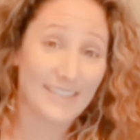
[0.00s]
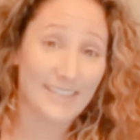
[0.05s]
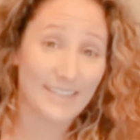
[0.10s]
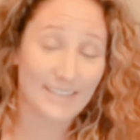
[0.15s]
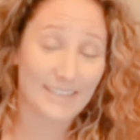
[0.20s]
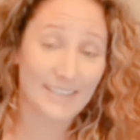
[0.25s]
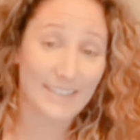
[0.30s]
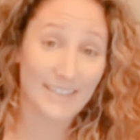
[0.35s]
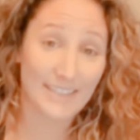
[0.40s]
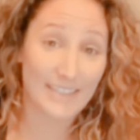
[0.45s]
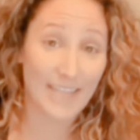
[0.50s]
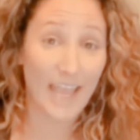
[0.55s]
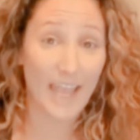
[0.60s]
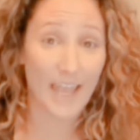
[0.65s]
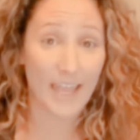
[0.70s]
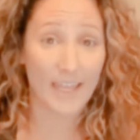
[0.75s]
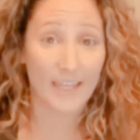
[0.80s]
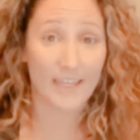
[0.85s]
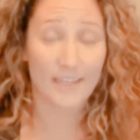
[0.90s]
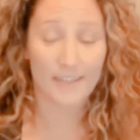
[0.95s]

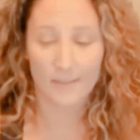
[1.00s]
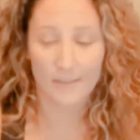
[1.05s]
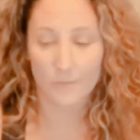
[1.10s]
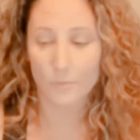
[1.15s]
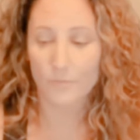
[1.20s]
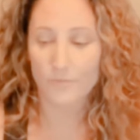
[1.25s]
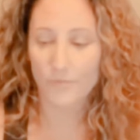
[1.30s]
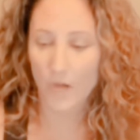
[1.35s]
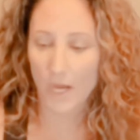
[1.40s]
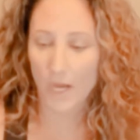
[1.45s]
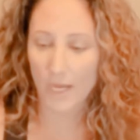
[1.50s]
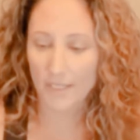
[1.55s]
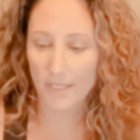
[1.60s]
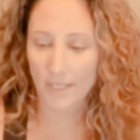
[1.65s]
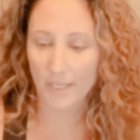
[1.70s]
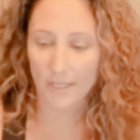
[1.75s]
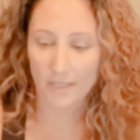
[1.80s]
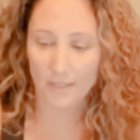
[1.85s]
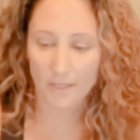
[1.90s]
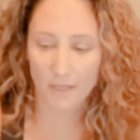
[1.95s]
today,
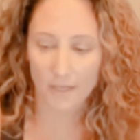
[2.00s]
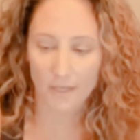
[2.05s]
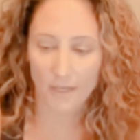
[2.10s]
Friday,